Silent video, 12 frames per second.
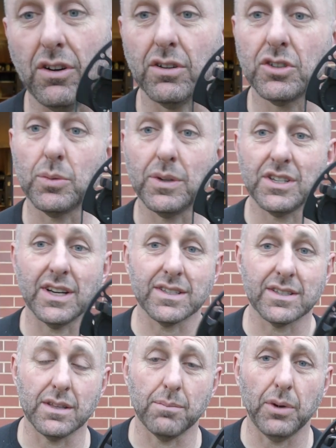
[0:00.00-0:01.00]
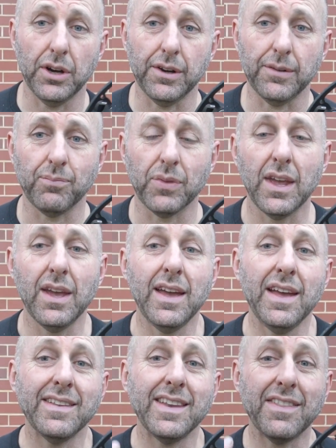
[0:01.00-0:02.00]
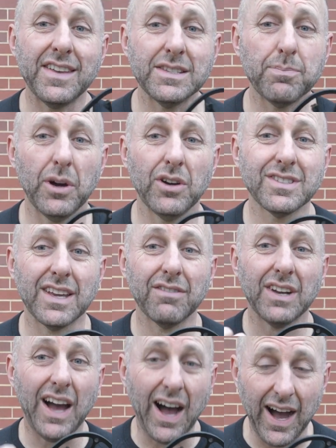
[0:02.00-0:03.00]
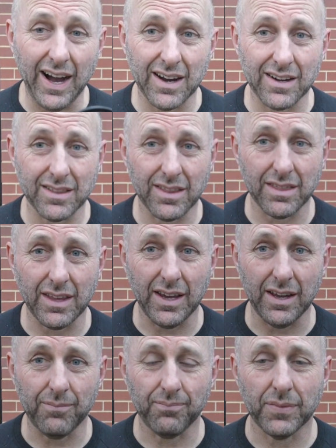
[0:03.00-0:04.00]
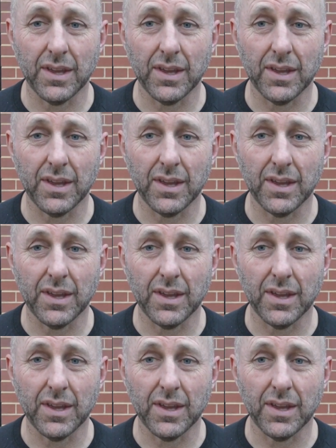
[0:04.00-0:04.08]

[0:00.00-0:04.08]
on to adjust the bow. Now this bow is even harder than that,